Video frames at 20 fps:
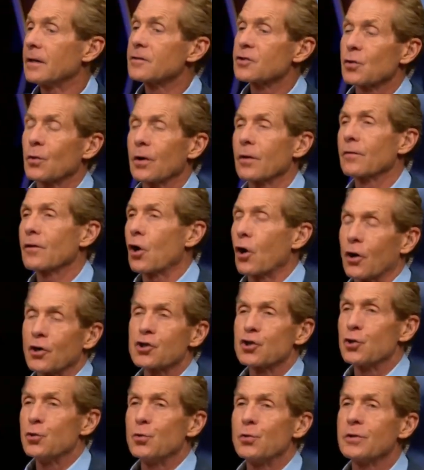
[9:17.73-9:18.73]
sort of
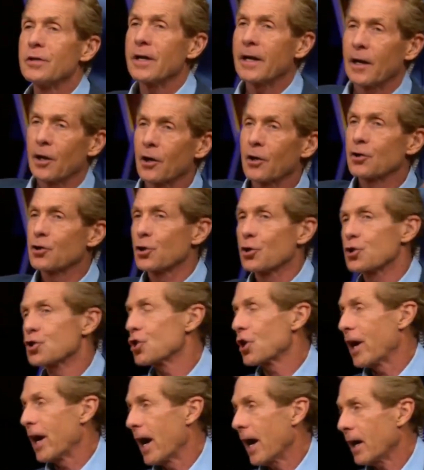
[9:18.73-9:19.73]
cartoon character
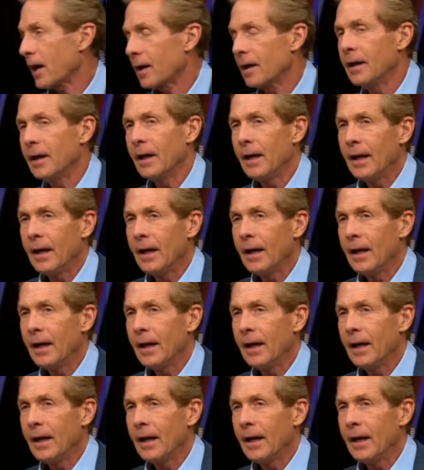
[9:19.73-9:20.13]
Shaq. Right.